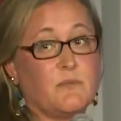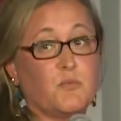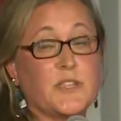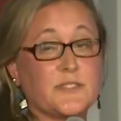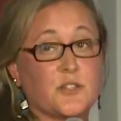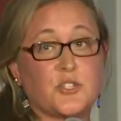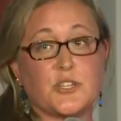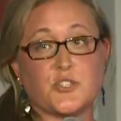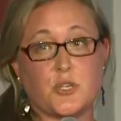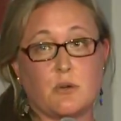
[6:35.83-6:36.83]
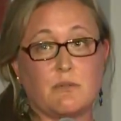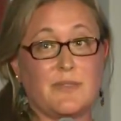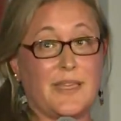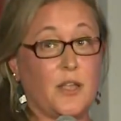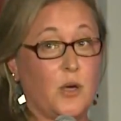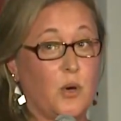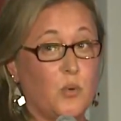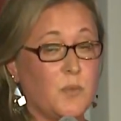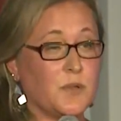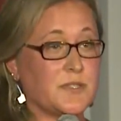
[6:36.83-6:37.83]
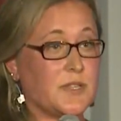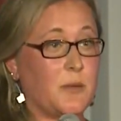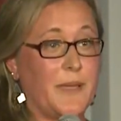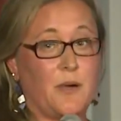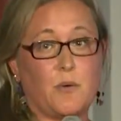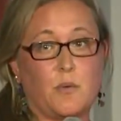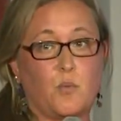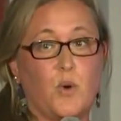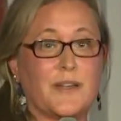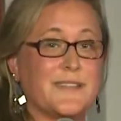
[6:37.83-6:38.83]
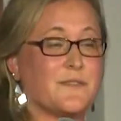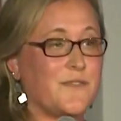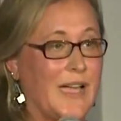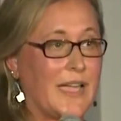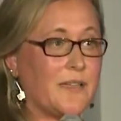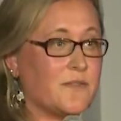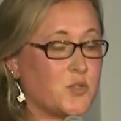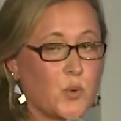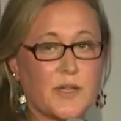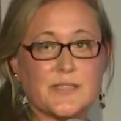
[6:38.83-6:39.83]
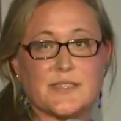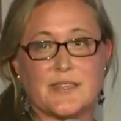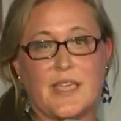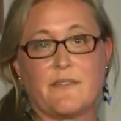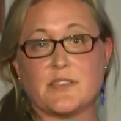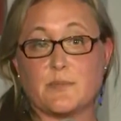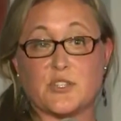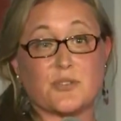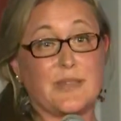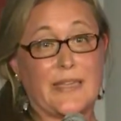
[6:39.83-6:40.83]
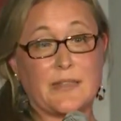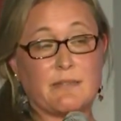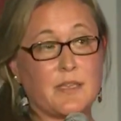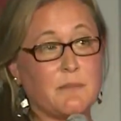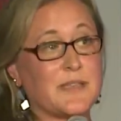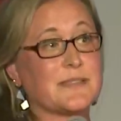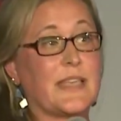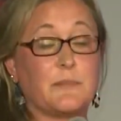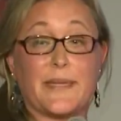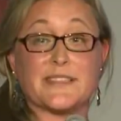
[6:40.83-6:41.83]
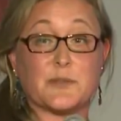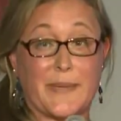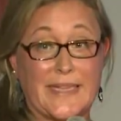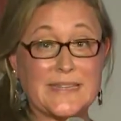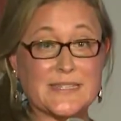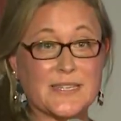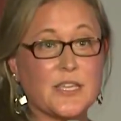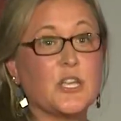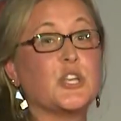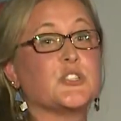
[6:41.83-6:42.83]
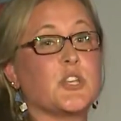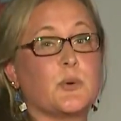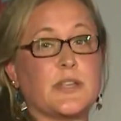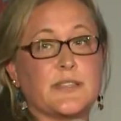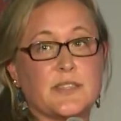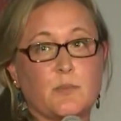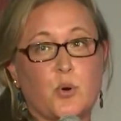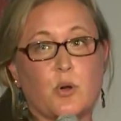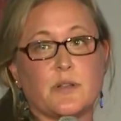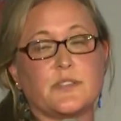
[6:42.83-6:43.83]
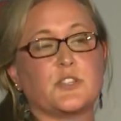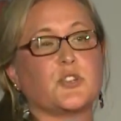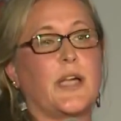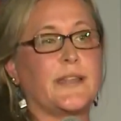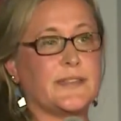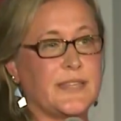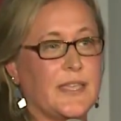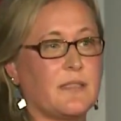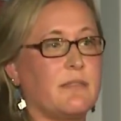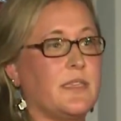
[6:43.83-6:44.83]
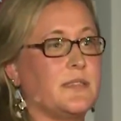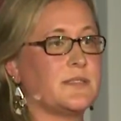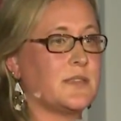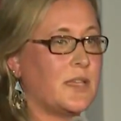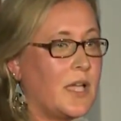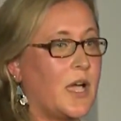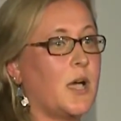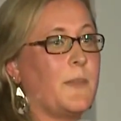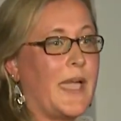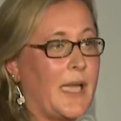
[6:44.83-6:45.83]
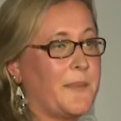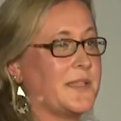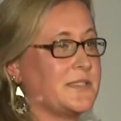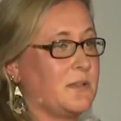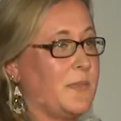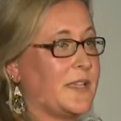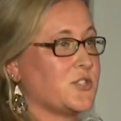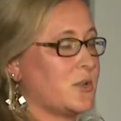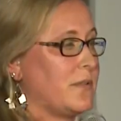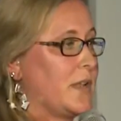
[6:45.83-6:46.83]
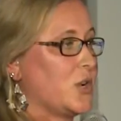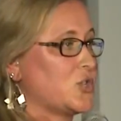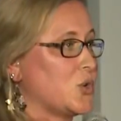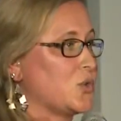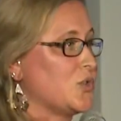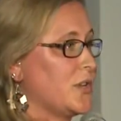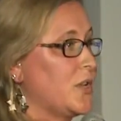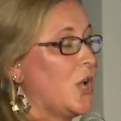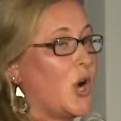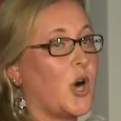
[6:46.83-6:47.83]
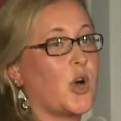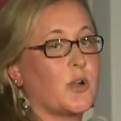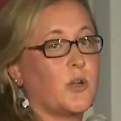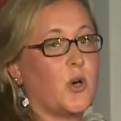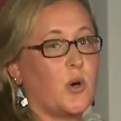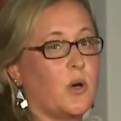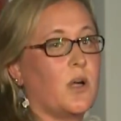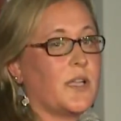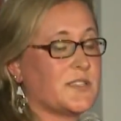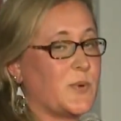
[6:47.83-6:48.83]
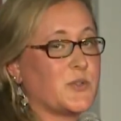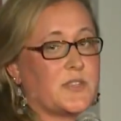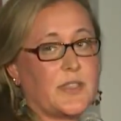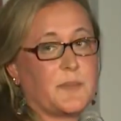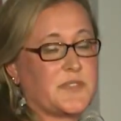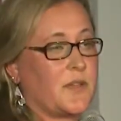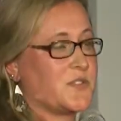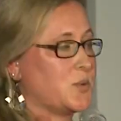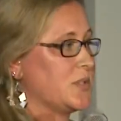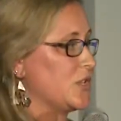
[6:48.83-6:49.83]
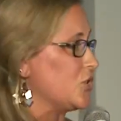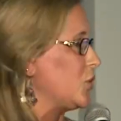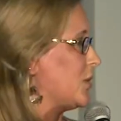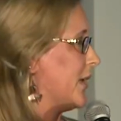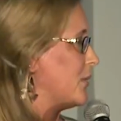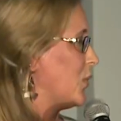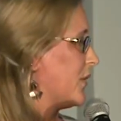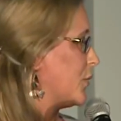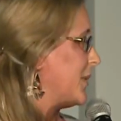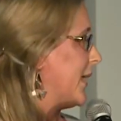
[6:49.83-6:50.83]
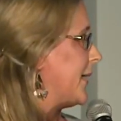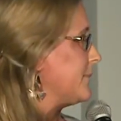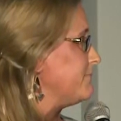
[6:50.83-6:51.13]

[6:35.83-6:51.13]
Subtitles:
research has shown that almost about 1 in 5 toys can have as much lead in them as lead-based paint. So it is important to try to take these habits and make sure that our children aren't exposing themselves to additional lead while they're playing.